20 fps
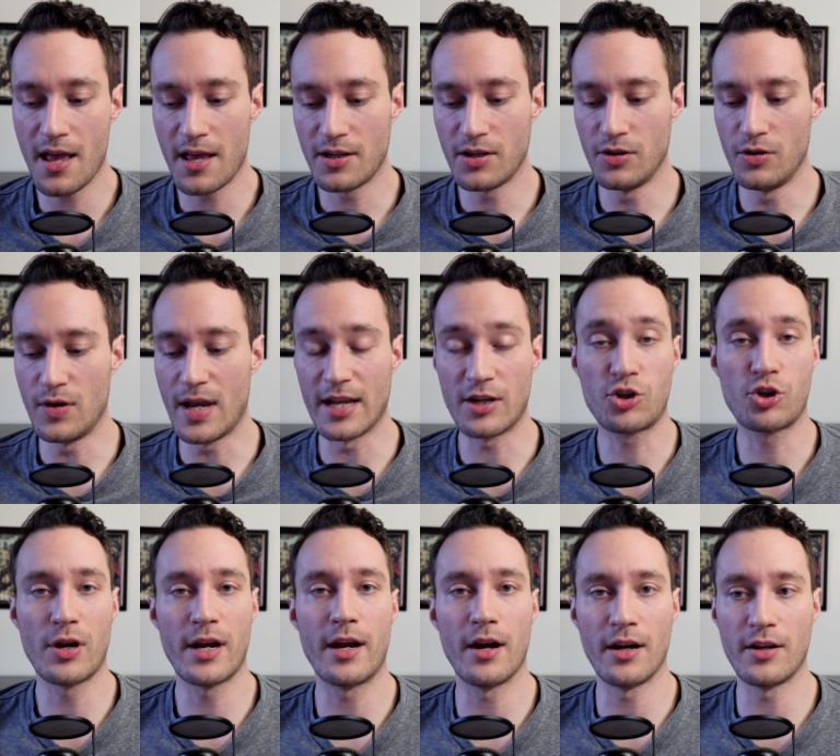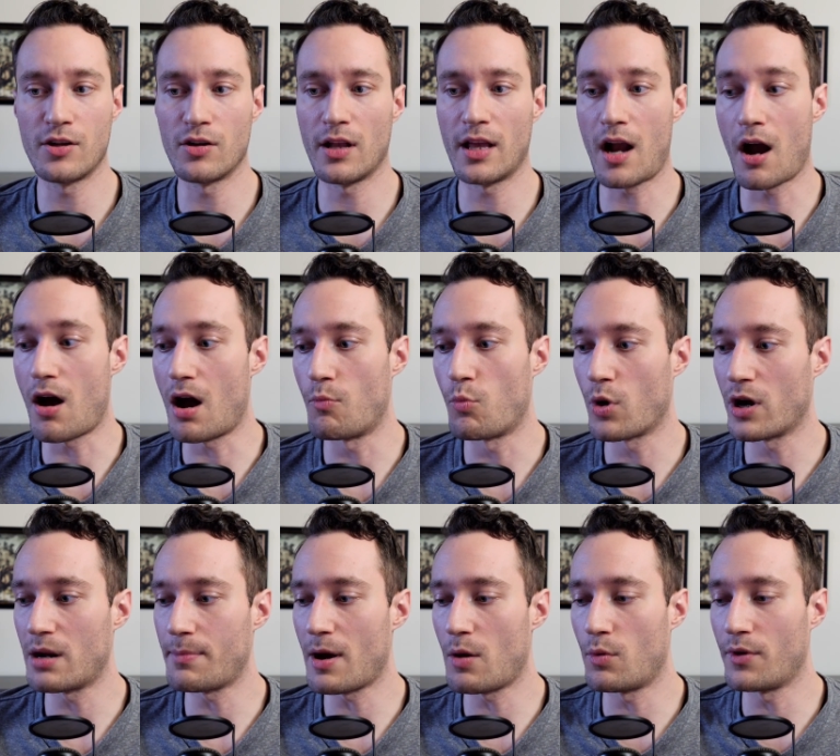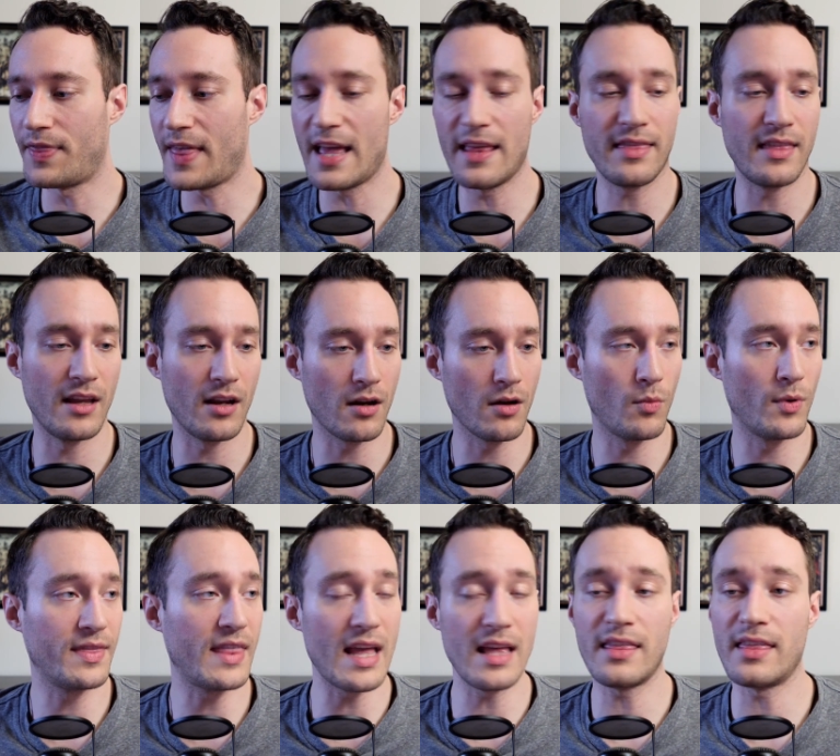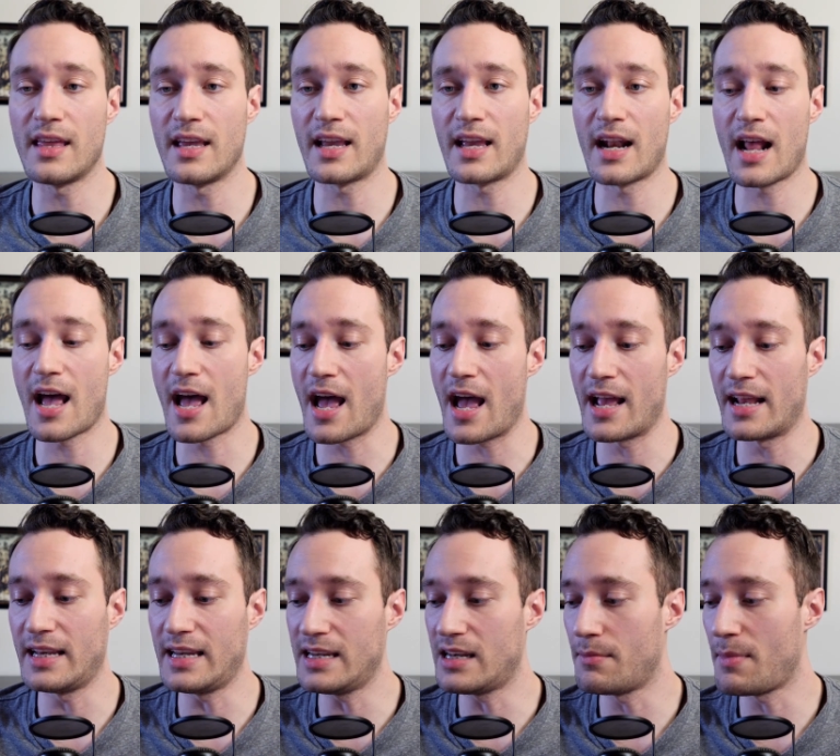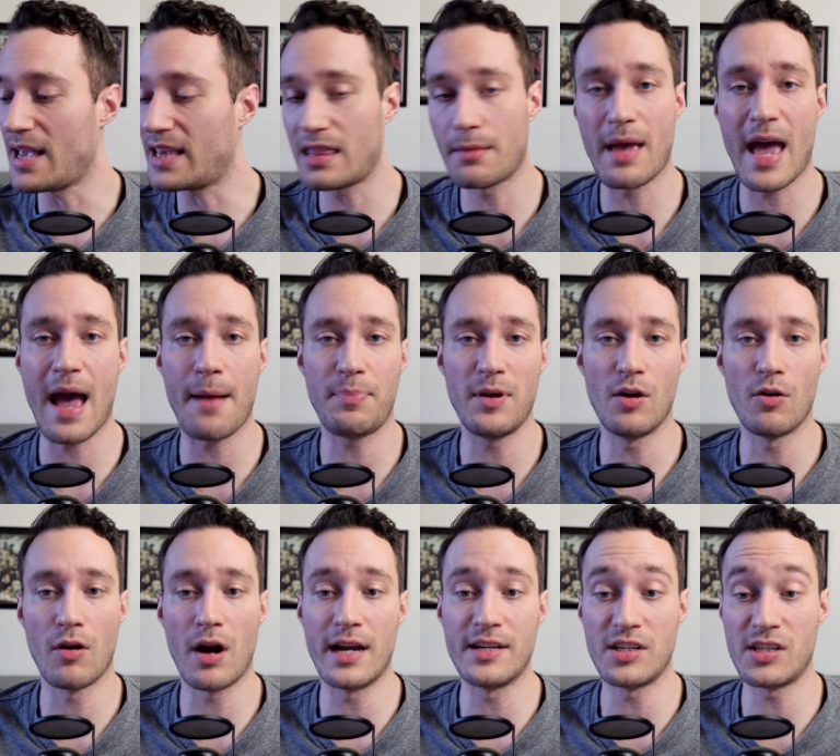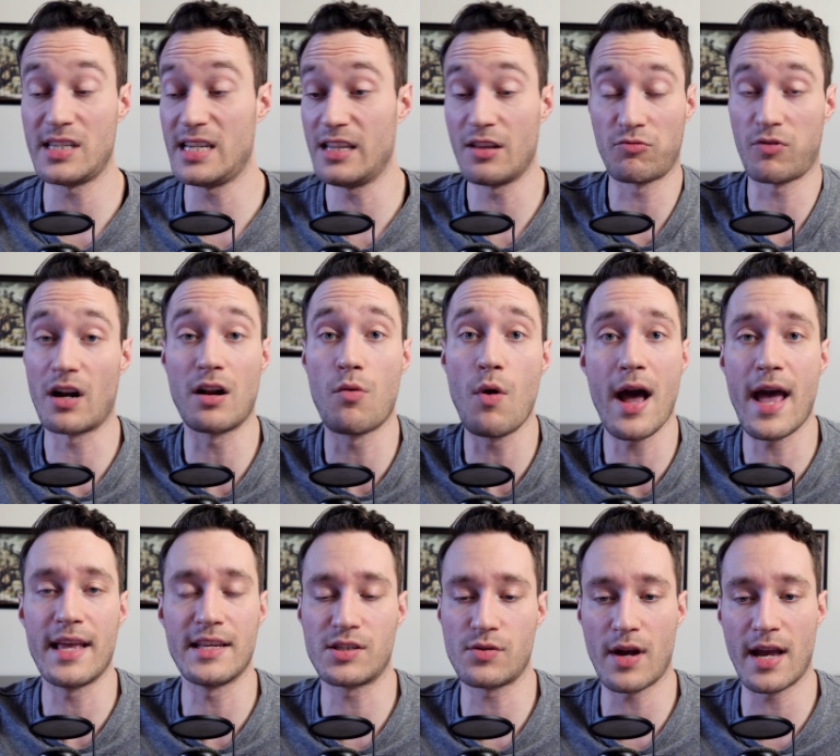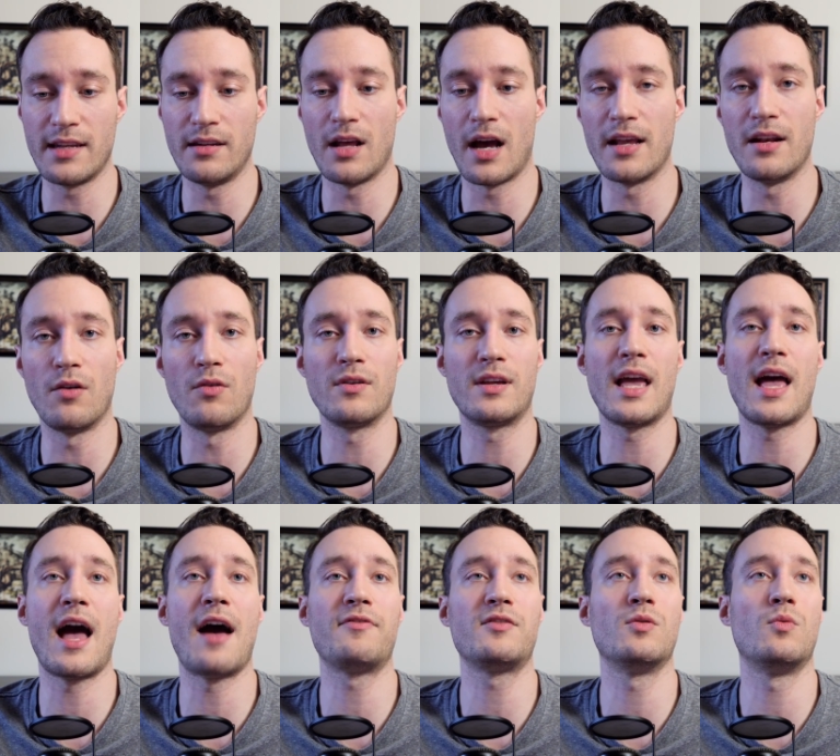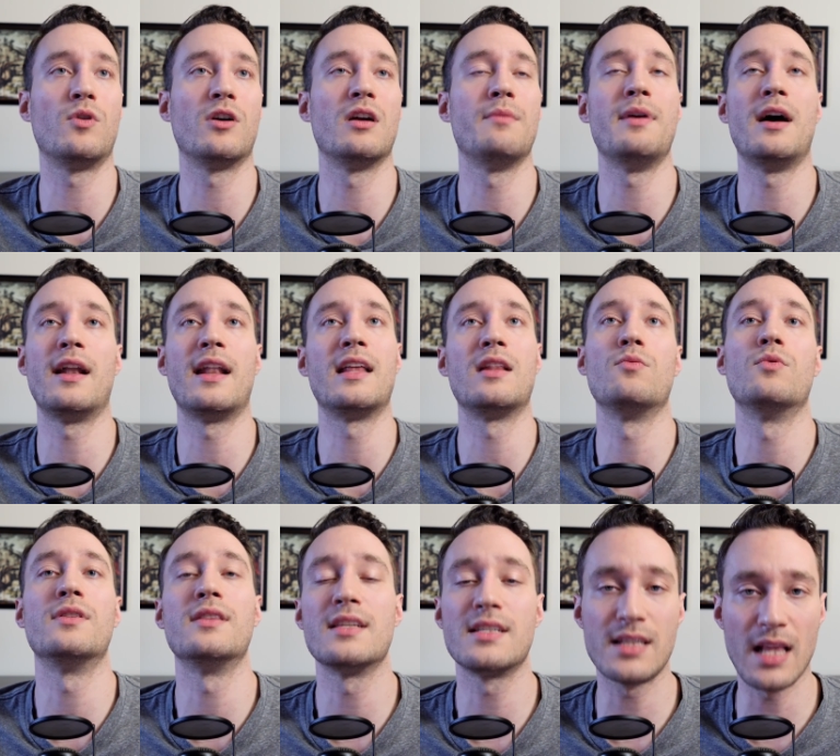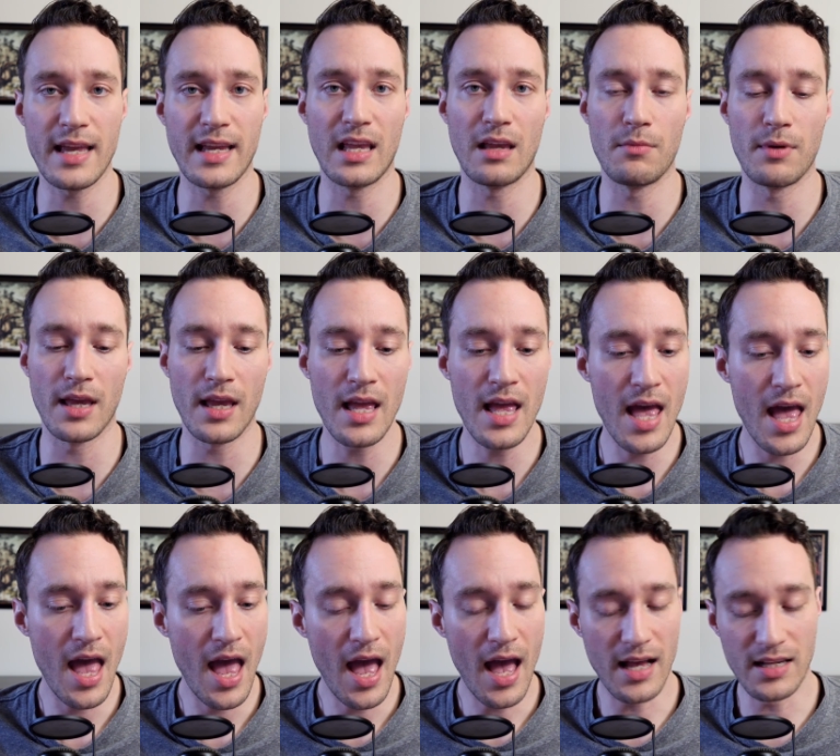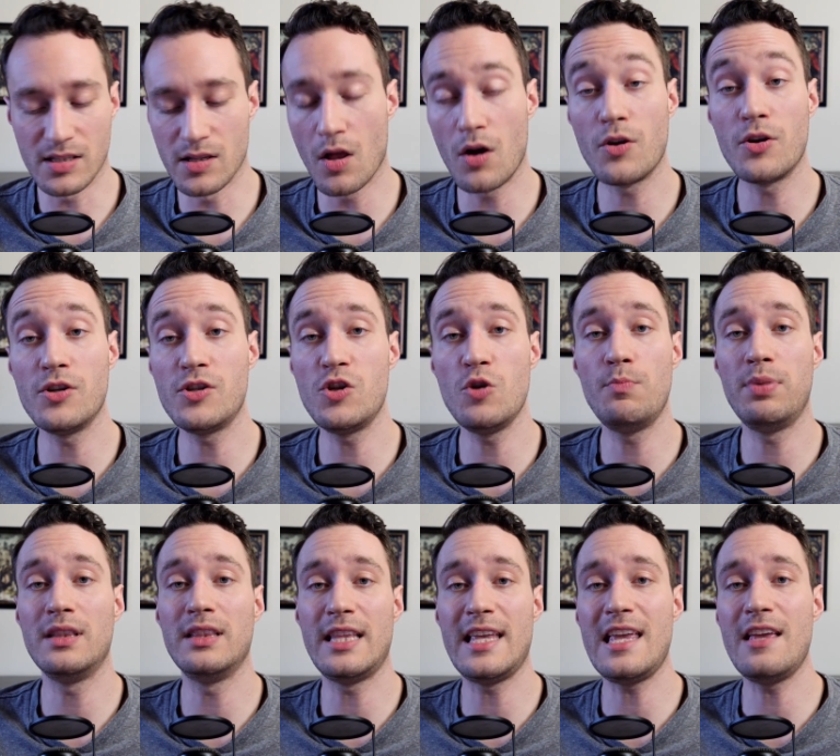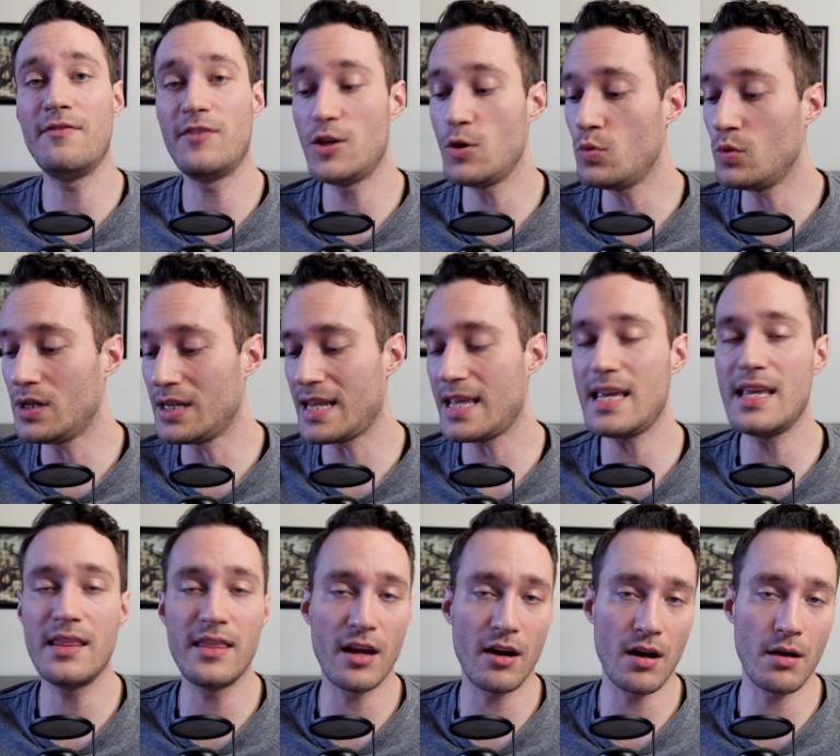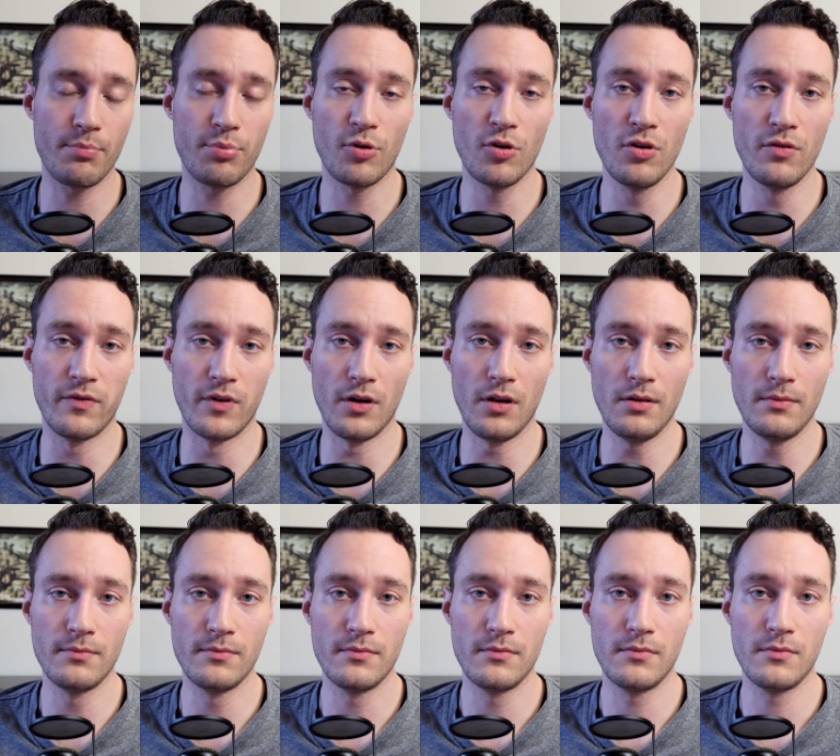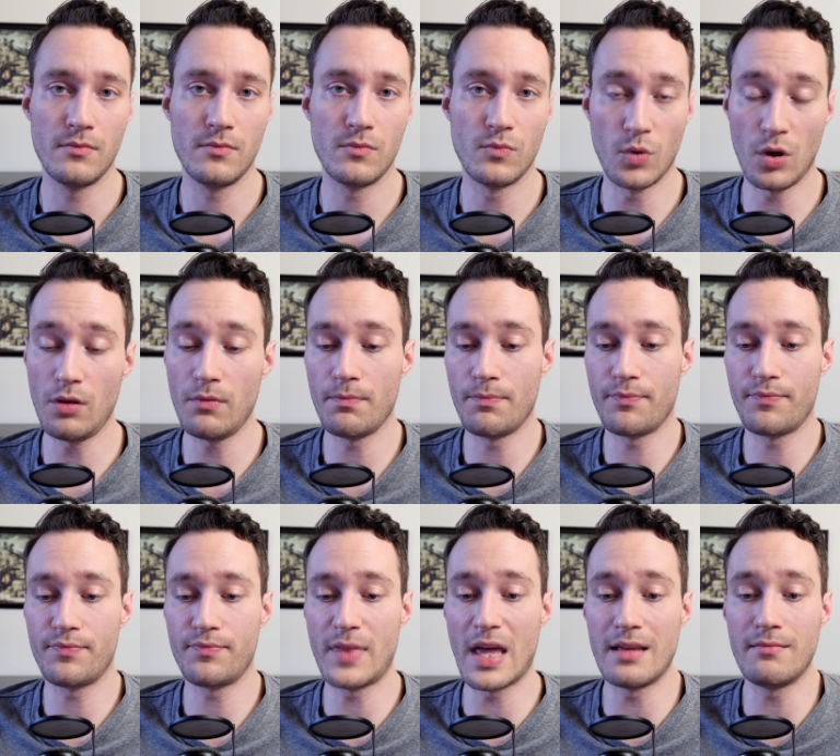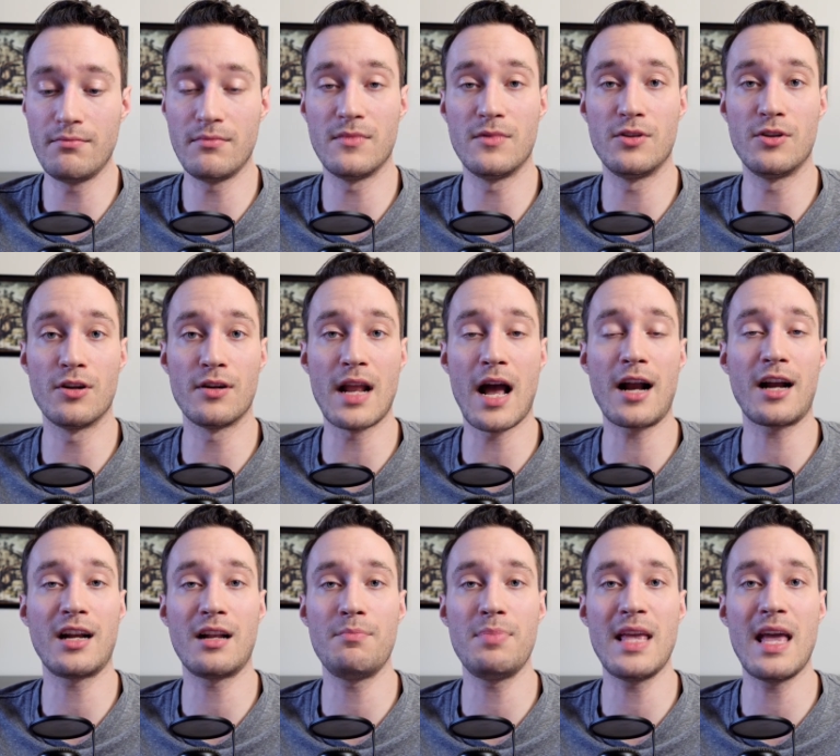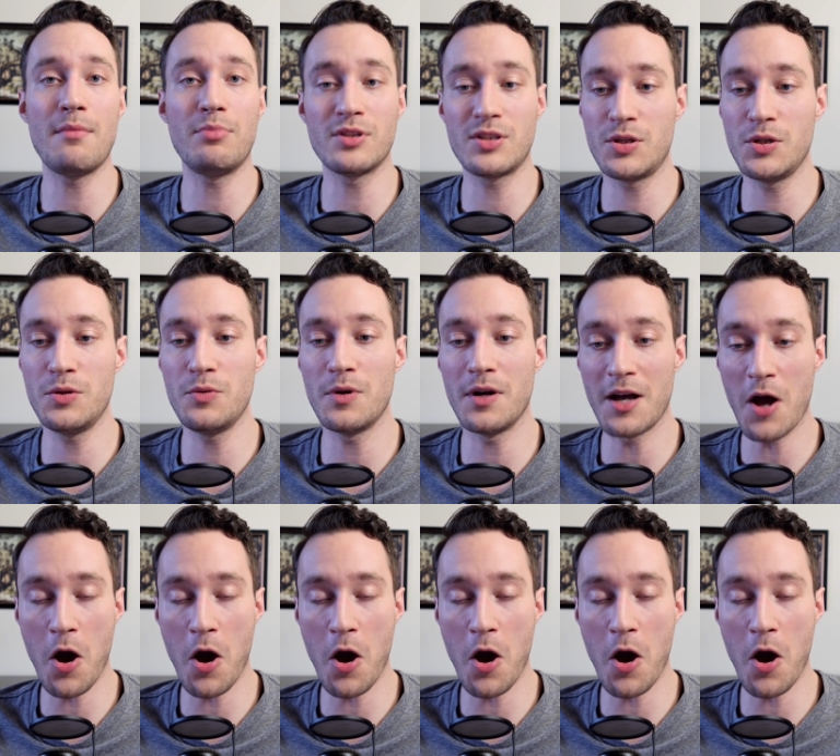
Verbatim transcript: you get triggered and you're like, oh, I'm worried about what they think or what they think, and I, I need to make them happy or I just need to run away so I, I don't have to worry about anyone disliking me. As long as you believe you need their approval, well, then you're not going to be able to